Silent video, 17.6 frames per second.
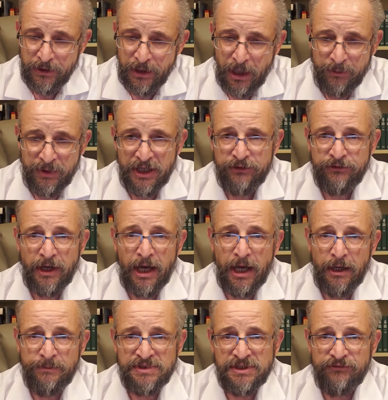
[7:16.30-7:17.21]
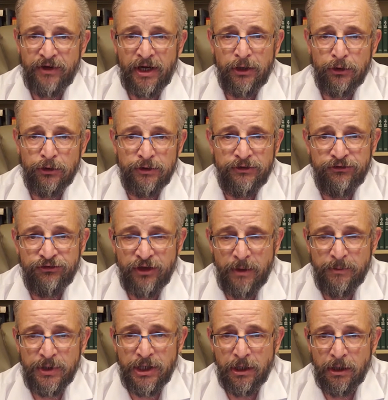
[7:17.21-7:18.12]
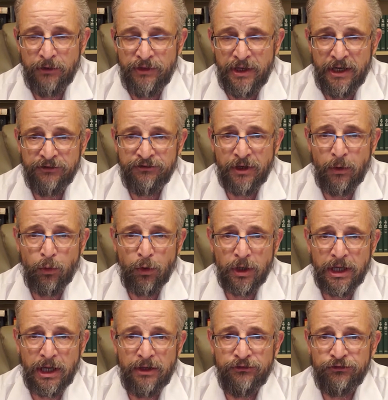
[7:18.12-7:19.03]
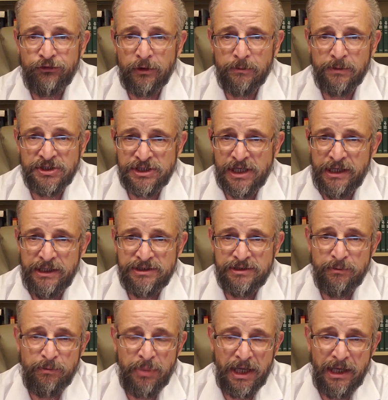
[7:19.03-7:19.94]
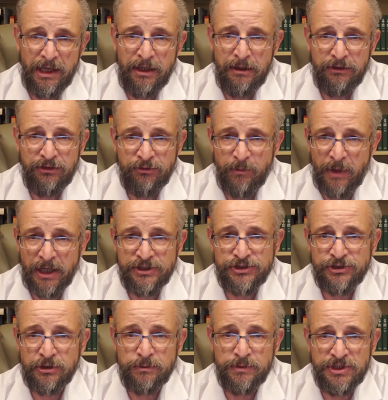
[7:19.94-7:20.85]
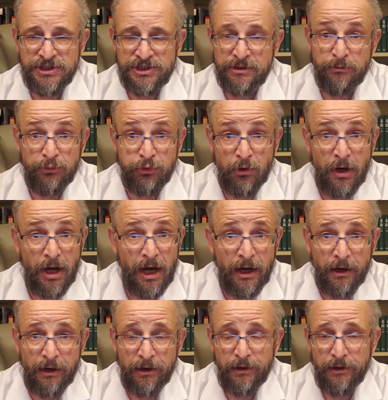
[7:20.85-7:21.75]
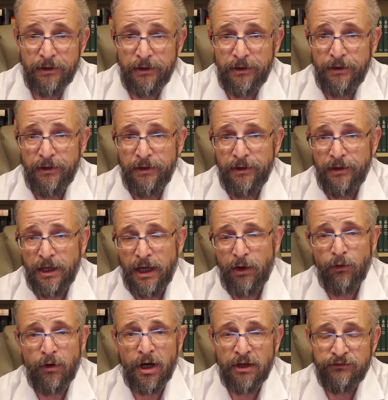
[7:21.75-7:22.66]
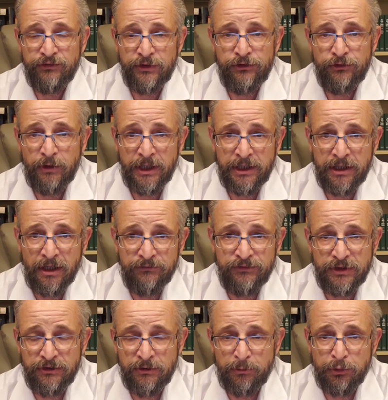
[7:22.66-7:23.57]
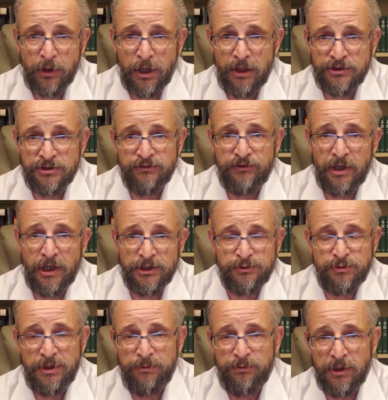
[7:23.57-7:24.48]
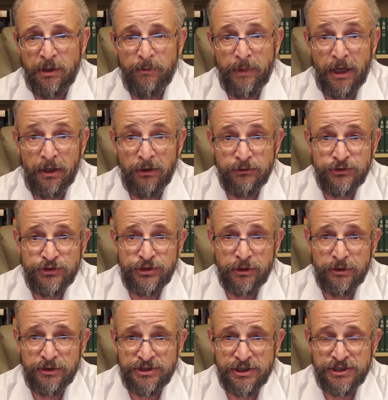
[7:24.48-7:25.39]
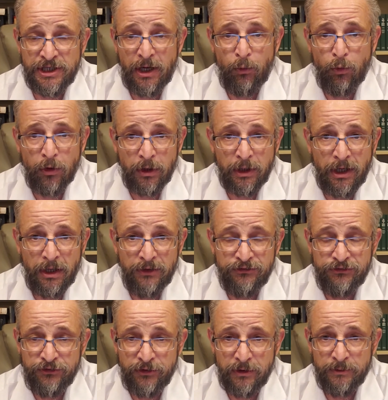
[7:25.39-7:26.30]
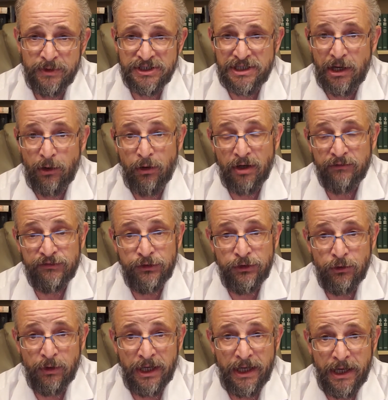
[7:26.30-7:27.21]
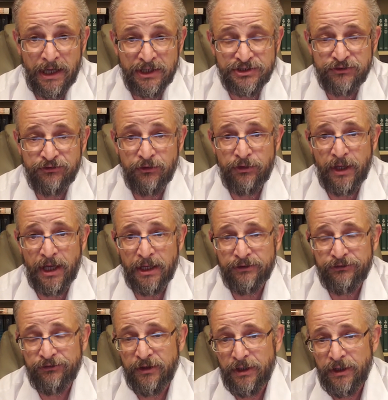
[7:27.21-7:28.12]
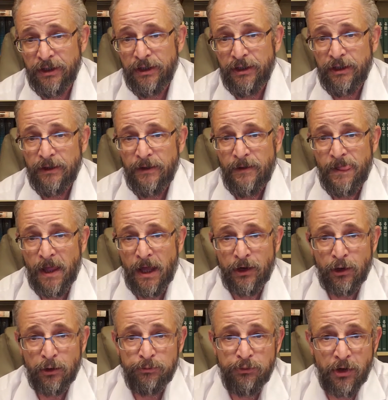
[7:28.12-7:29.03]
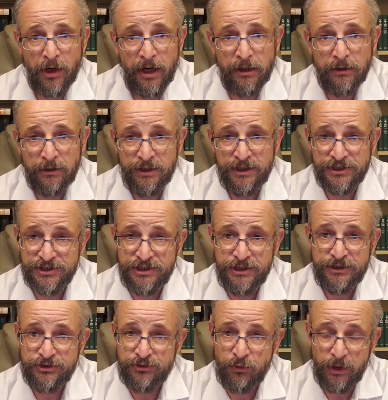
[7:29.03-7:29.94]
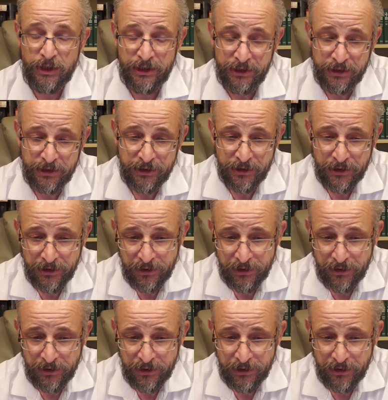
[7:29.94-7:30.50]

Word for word: How many times have I heard in seminary that as I work on sermons, I need to bathe my sermons in prayer? How often do I covet the prayers of God's people at my own church as I work on sermons? How often do I ask for that on our prayer list each week?